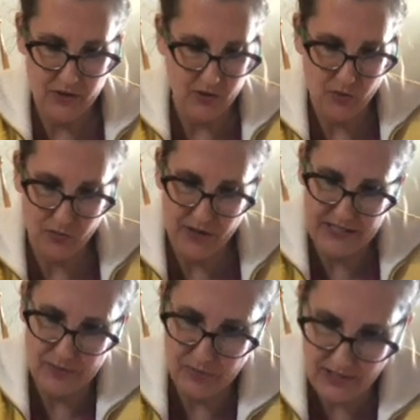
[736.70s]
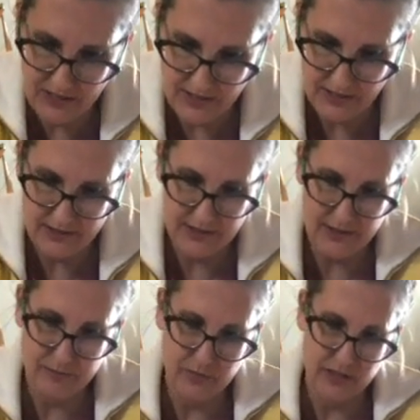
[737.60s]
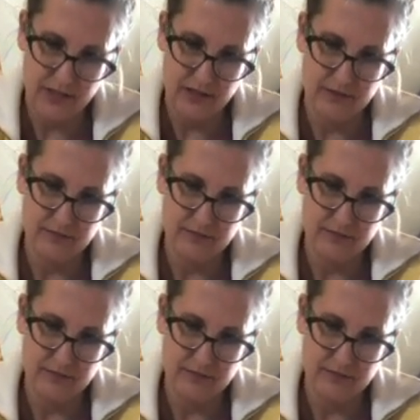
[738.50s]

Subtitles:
an old recipe that somebody